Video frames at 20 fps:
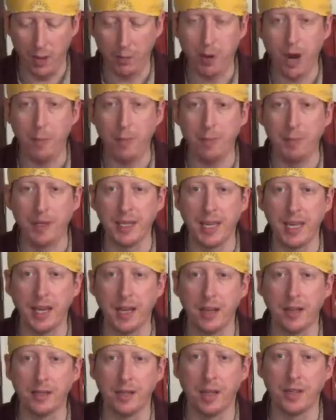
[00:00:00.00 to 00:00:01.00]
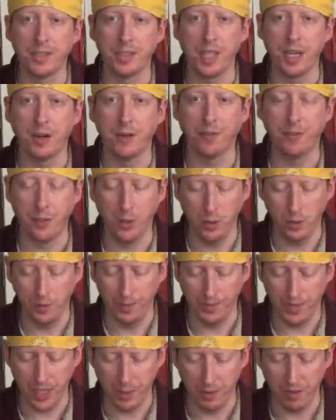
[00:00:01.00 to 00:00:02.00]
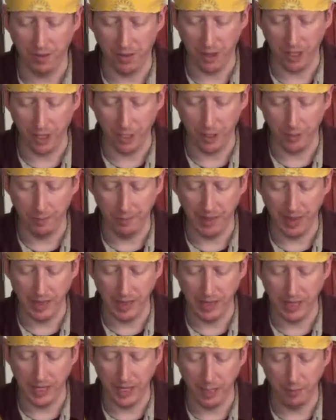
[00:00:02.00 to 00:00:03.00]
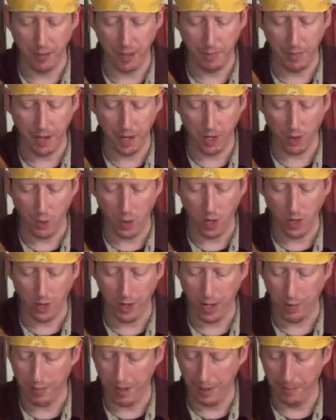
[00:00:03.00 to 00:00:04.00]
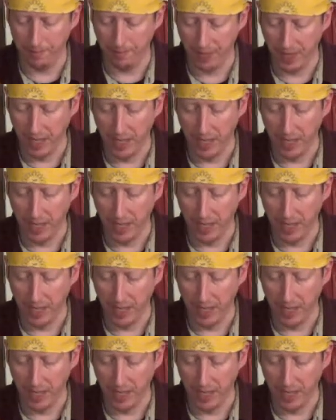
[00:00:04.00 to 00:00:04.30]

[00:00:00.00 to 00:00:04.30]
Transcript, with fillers: I'll probably get a cedar flute, something of a little bit better quality, but